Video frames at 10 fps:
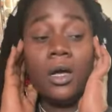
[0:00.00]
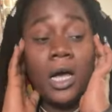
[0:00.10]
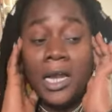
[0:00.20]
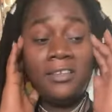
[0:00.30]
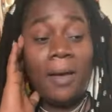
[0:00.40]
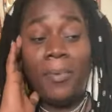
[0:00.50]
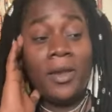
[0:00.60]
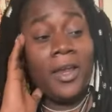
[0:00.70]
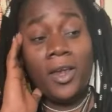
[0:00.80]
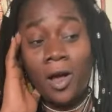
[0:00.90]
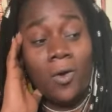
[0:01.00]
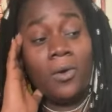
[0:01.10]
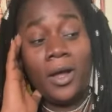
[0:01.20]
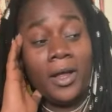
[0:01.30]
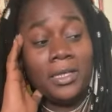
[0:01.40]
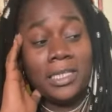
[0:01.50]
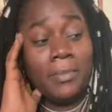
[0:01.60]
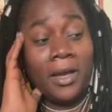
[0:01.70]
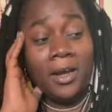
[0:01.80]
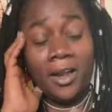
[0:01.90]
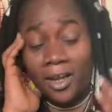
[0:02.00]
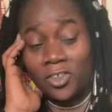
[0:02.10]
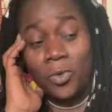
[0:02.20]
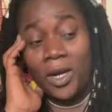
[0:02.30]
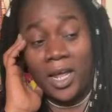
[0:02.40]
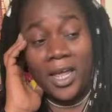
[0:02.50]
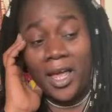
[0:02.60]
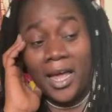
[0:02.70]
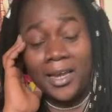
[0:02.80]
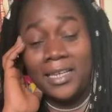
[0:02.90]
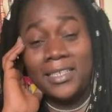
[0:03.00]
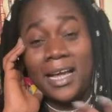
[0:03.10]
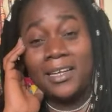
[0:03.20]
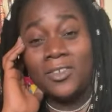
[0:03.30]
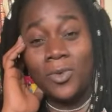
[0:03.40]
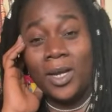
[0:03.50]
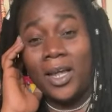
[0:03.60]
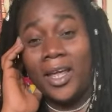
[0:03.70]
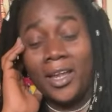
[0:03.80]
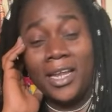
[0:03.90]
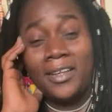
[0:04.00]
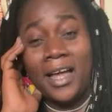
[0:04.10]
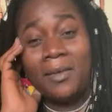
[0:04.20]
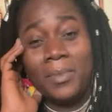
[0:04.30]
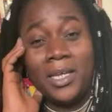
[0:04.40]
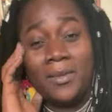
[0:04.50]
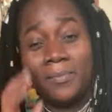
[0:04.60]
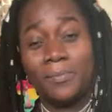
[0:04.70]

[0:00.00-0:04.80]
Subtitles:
And it's happening now, guys. They make another Shwaniyah and they tag Shwaniyah. They tag me.